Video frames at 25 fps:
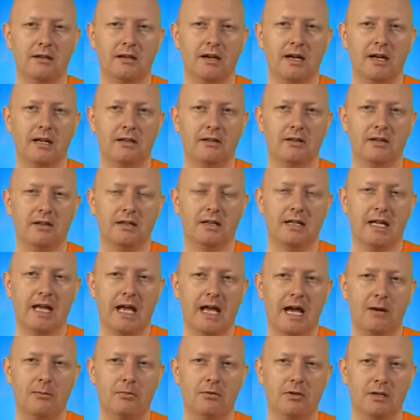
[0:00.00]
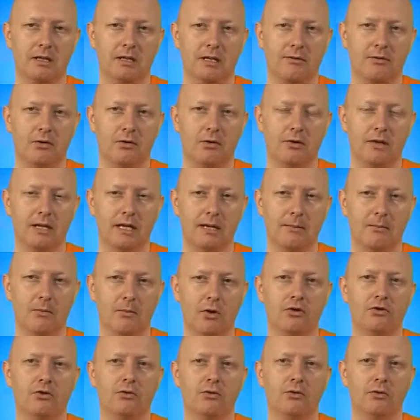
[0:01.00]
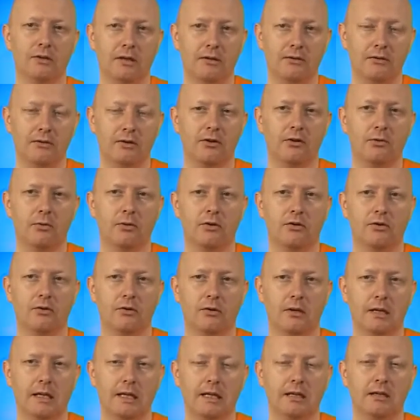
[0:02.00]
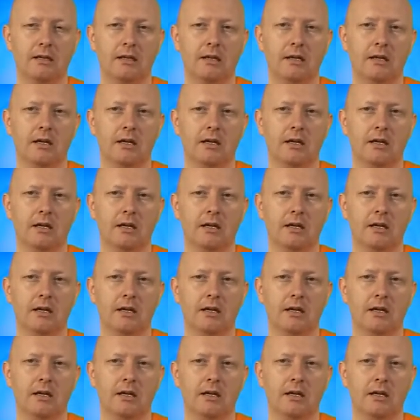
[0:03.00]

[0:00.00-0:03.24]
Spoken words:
and it can help to give you the emotional distance which you need